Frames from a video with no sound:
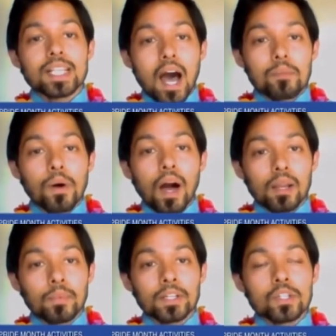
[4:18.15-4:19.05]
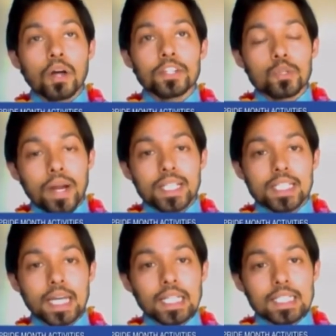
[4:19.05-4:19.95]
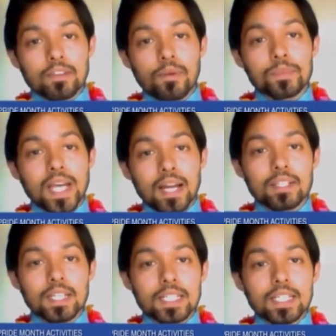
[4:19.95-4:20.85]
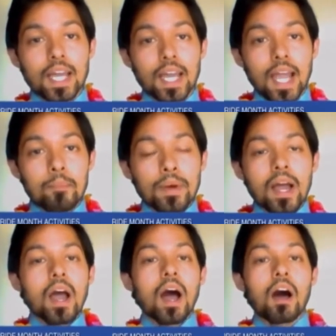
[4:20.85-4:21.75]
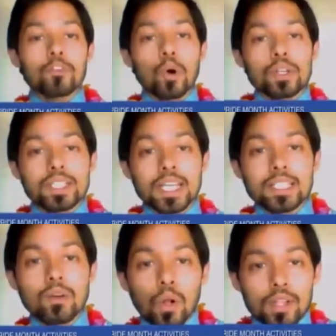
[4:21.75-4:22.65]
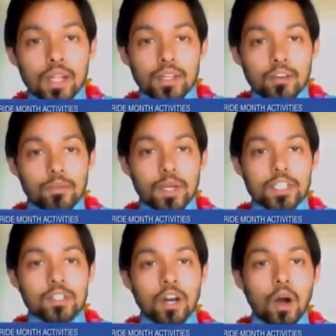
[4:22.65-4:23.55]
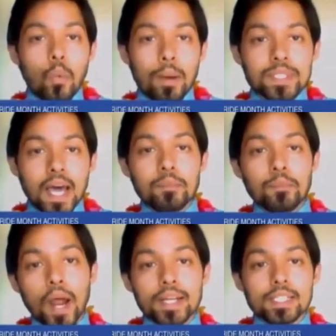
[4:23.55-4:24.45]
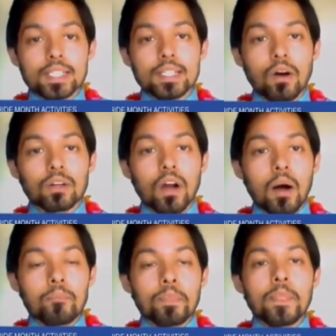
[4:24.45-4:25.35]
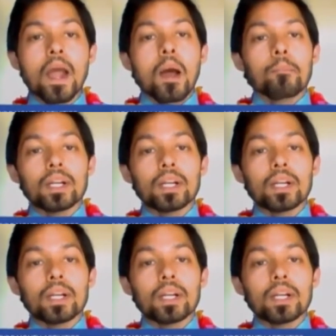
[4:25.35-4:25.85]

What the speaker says: at Parliament on the 26th from 10:30 a.m. Of course, this and all the other information is on our website, pridett.com. But